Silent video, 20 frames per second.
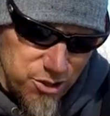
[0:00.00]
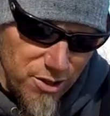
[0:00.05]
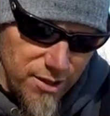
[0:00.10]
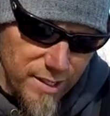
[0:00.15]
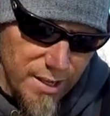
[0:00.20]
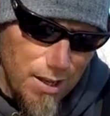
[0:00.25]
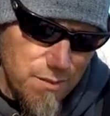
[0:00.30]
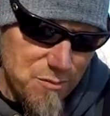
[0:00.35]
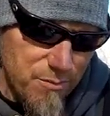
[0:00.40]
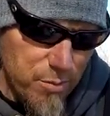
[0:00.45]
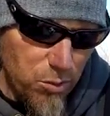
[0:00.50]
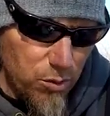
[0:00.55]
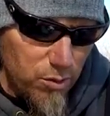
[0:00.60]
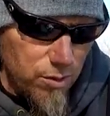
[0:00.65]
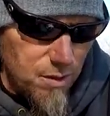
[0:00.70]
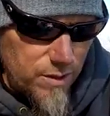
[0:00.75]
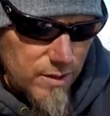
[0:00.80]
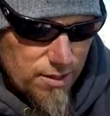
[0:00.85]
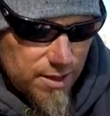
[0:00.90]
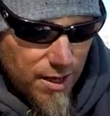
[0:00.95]
trying to keep from pulling
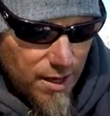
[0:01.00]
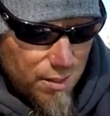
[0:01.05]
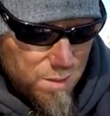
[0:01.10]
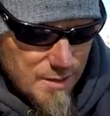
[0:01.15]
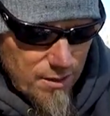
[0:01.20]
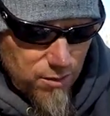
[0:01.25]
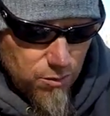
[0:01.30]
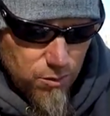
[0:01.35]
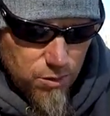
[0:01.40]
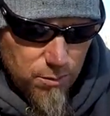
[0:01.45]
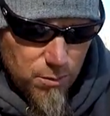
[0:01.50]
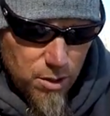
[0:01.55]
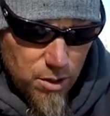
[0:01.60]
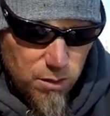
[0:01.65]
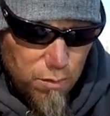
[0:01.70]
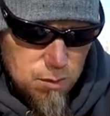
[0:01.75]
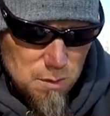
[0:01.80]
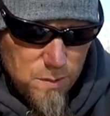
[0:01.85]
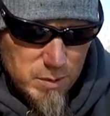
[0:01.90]
all these out because I don't want them all over the